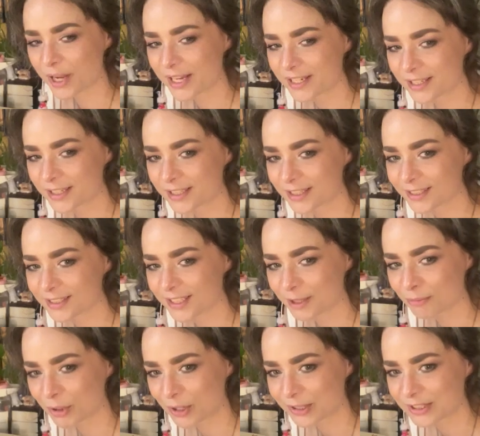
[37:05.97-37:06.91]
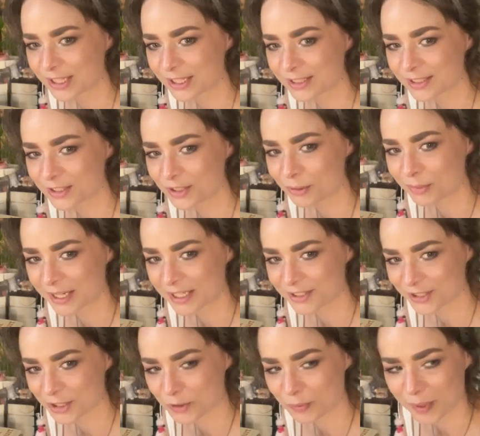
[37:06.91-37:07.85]
writer is in books than you
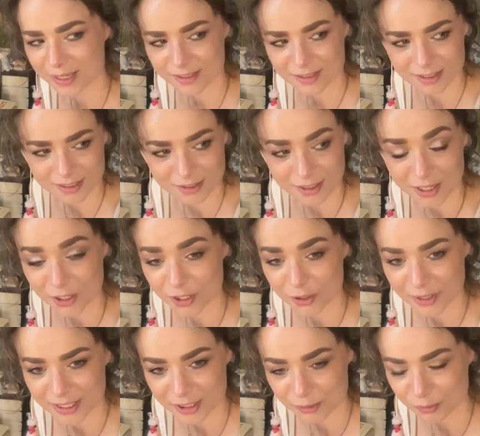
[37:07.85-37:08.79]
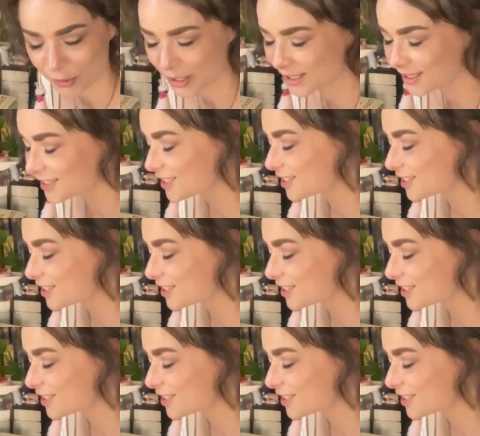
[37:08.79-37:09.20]
might suspect. Not always, but